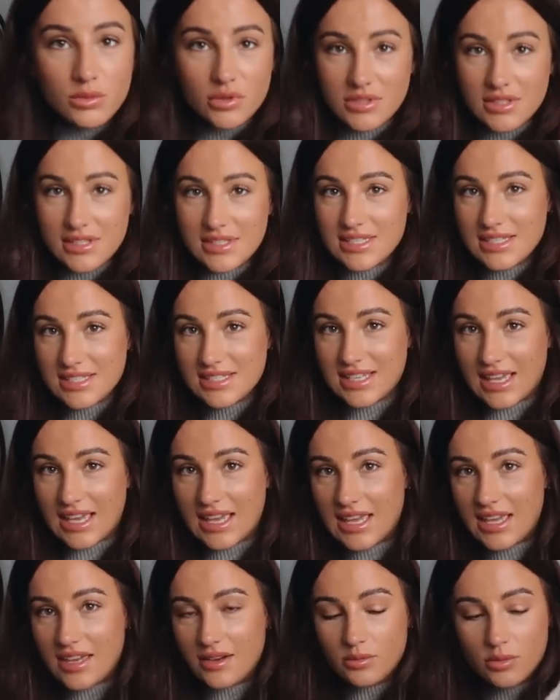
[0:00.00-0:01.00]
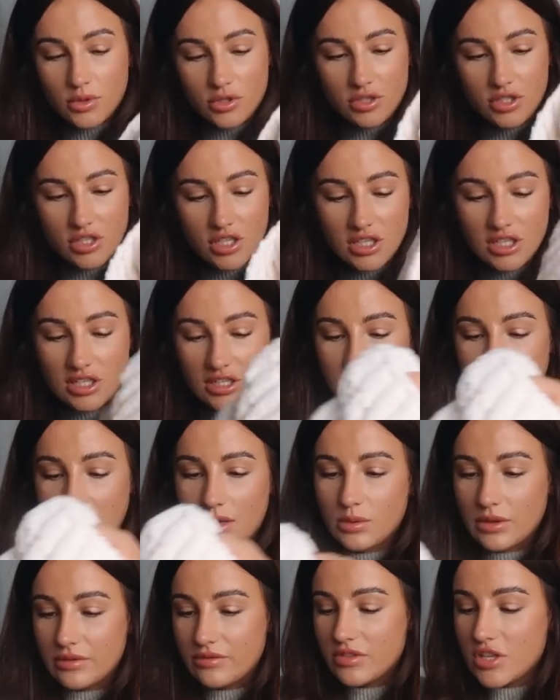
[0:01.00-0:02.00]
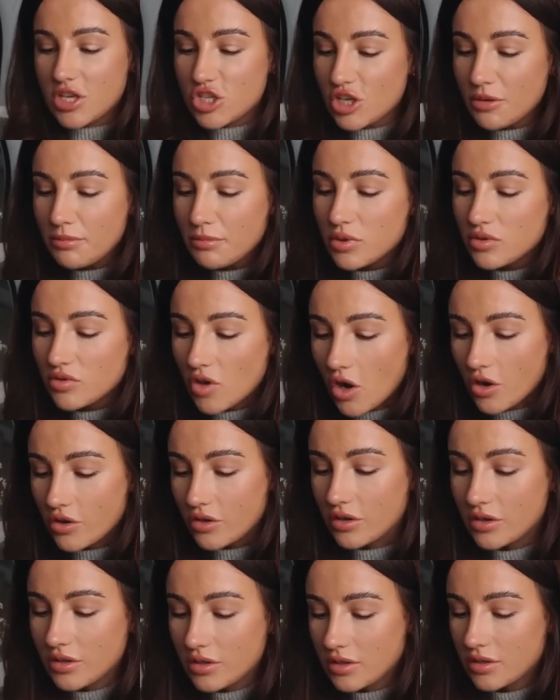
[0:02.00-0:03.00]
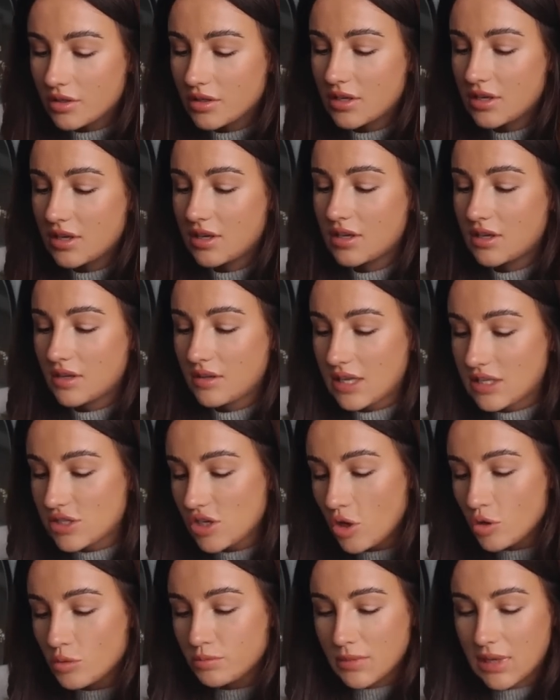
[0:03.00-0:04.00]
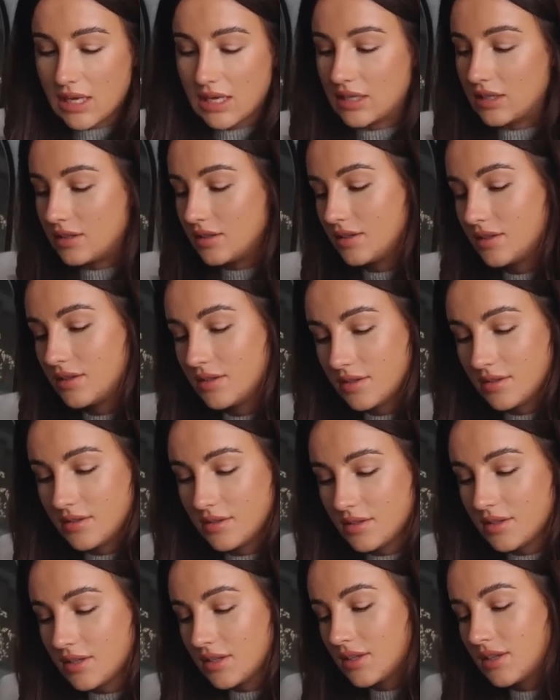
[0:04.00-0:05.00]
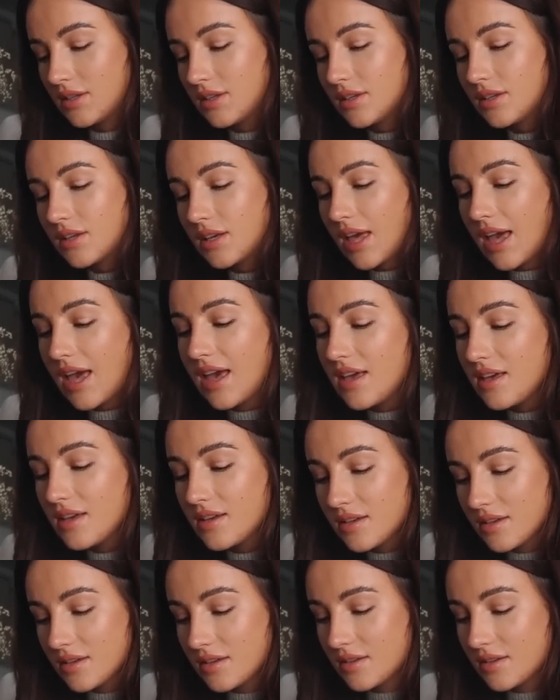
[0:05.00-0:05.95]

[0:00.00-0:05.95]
wants to see what you look like with your jumper on. They told me. Okay?